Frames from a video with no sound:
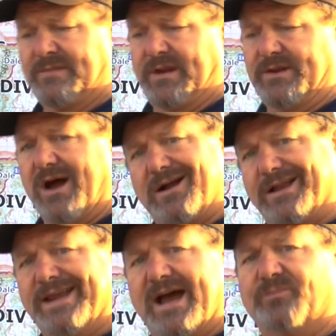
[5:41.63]

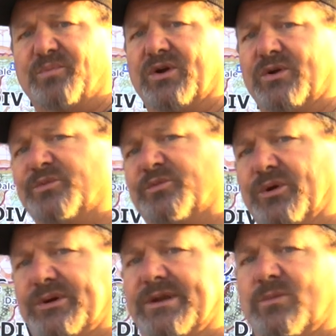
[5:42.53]
knocking down berms,
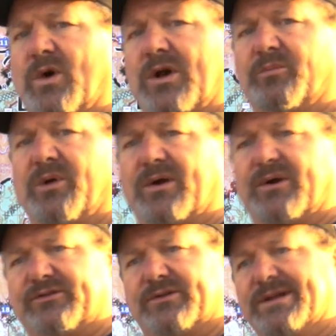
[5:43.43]
putting in water
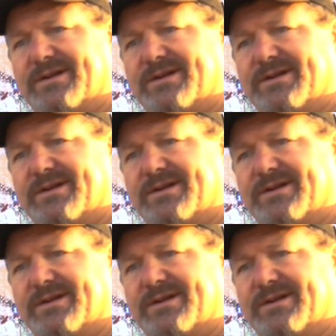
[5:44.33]
bars,